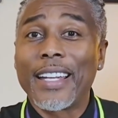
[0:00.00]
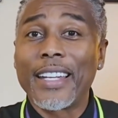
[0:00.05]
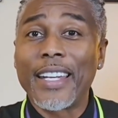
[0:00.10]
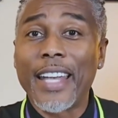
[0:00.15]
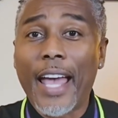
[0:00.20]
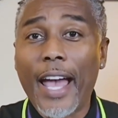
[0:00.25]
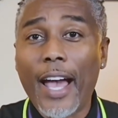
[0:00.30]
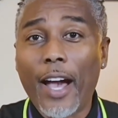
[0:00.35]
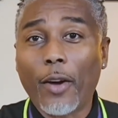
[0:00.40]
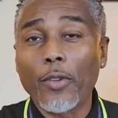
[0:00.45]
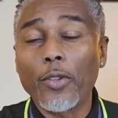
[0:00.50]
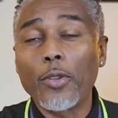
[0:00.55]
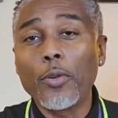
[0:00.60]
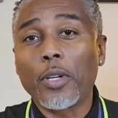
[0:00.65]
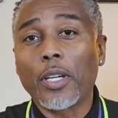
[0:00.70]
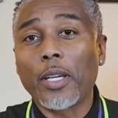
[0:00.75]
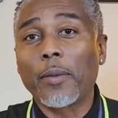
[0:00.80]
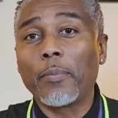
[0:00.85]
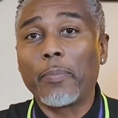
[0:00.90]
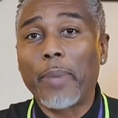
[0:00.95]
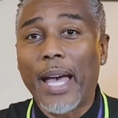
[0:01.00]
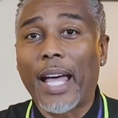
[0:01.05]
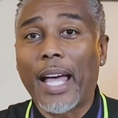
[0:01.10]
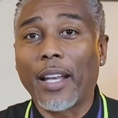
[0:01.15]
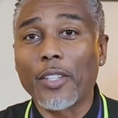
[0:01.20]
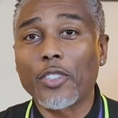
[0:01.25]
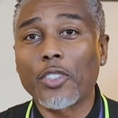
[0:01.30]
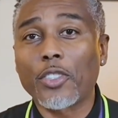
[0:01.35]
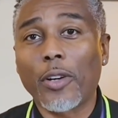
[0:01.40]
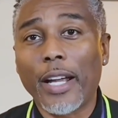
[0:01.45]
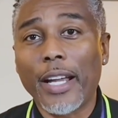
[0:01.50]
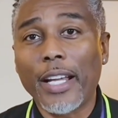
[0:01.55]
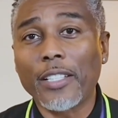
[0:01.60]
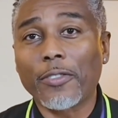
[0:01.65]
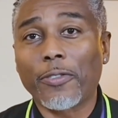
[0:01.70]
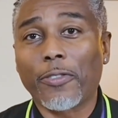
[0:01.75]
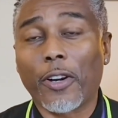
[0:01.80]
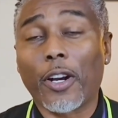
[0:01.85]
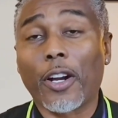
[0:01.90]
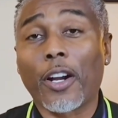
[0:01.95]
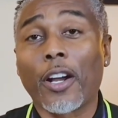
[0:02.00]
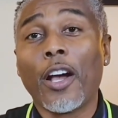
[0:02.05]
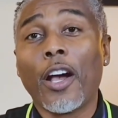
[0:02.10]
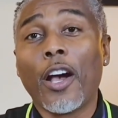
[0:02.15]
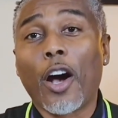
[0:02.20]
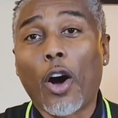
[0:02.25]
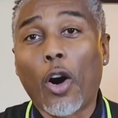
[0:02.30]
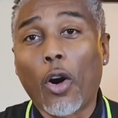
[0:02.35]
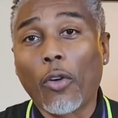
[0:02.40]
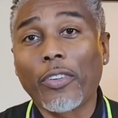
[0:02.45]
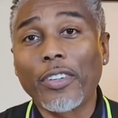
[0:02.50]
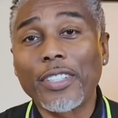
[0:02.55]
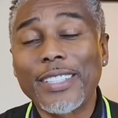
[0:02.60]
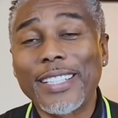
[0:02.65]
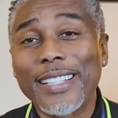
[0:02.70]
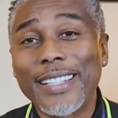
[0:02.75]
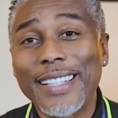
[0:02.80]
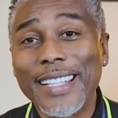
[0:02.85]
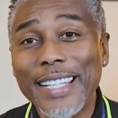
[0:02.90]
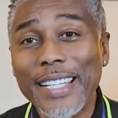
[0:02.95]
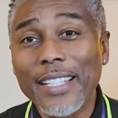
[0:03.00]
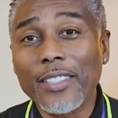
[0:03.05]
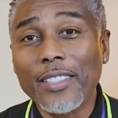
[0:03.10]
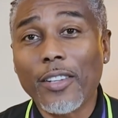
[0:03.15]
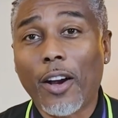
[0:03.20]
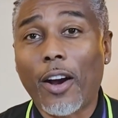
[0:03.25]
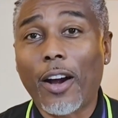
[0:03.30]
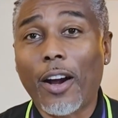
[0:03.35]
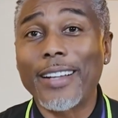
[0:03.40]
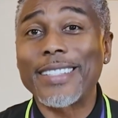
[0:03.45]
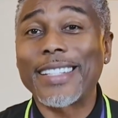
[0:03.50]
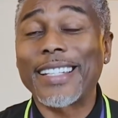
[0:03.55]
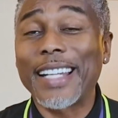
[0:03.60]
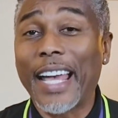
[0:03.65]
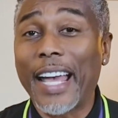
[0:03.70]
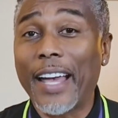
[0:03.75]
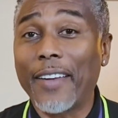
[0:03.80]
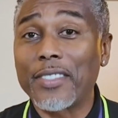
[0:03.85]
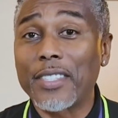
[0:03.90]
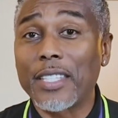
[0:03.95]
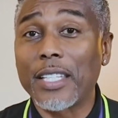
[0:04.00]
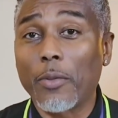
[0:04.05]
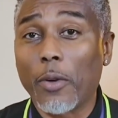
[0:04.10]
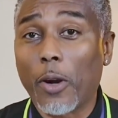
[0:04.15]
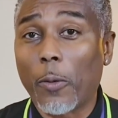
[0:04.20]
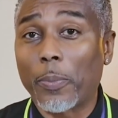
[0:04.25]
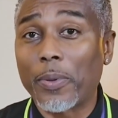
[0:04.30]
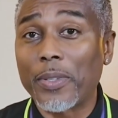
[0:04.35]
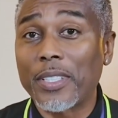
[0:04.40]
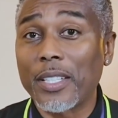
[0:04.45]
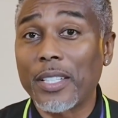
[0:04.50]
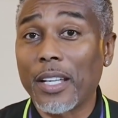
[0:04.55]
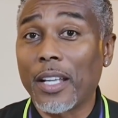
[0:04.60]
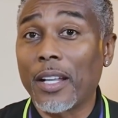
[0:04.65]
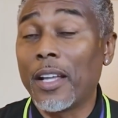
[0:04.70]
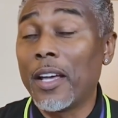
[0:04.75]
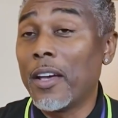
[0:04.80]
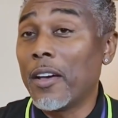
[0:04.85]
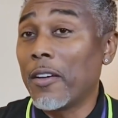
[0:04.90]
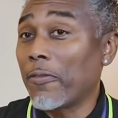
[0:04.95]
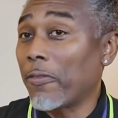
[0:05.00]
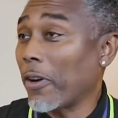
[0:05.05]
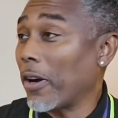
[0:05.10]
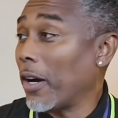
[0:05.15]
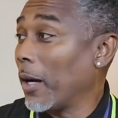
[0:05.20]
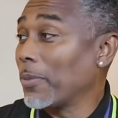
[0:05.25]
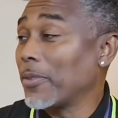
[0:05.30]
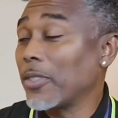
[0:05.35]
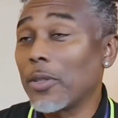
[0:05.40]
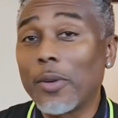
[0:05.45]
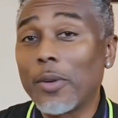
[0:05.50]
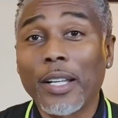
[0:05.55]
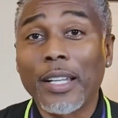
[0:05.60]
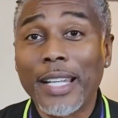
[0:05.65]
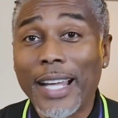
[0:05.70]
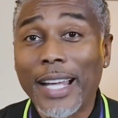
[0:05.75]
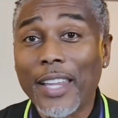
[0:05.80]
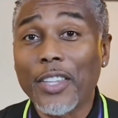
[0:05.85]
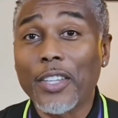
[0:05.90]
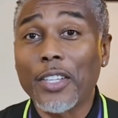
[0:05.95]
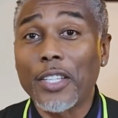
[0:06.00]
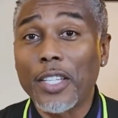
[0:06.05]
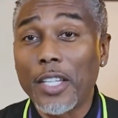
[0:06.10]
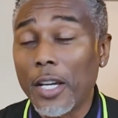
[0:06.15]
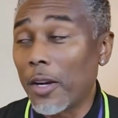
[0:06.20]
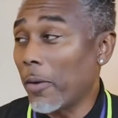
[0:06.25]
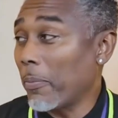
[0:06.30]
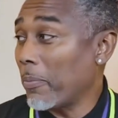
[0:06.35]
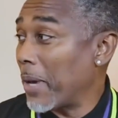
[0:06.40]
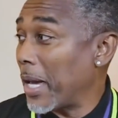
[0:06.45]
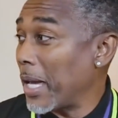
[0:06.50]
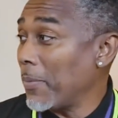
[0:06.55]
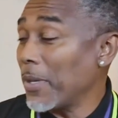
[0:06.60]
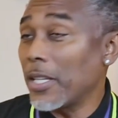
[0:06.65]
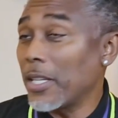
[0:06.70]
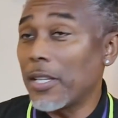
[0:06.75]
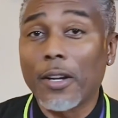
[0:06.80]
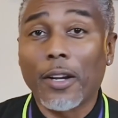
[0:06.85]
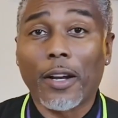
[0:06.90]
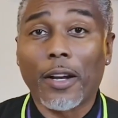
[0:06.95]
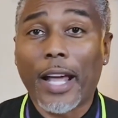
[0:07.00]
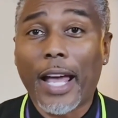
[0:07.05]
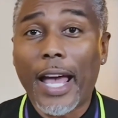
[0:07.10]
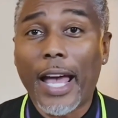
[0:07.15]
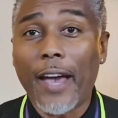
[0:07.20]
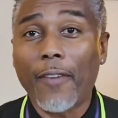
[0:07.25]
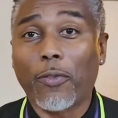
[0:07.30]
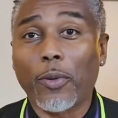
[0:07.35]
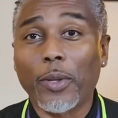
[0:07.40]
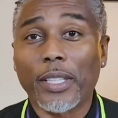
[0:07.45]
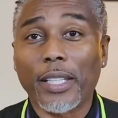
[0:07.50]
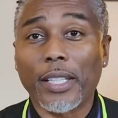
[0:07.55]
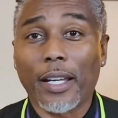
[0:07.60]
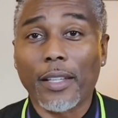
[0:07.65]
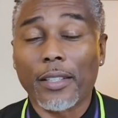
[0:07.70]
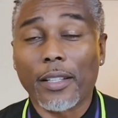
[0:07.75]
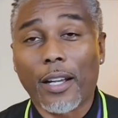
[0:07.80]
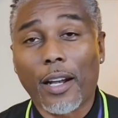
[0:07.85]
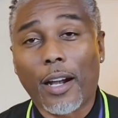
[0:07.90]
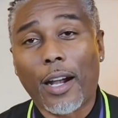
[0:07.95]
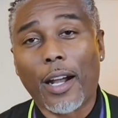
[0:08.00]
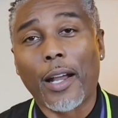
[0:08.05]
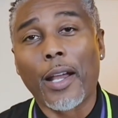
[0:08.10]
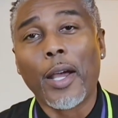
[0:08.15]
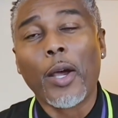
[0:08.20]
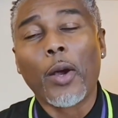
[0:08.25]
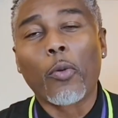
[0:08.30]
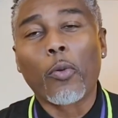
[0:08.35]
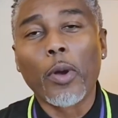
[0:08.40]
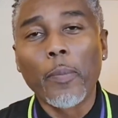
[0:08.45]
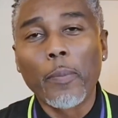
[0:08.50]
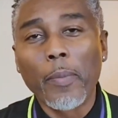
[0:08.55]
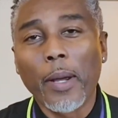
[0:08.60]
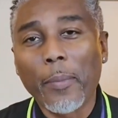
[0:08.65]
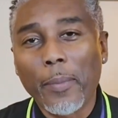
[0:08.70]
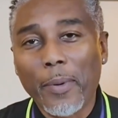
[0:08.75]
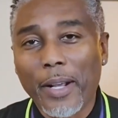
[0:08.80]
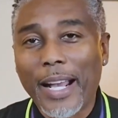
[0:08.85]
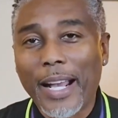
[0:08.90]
Now you can balance transfer over to these cards and have 0% for up to another year, maybe year and a half with the other card. Remember,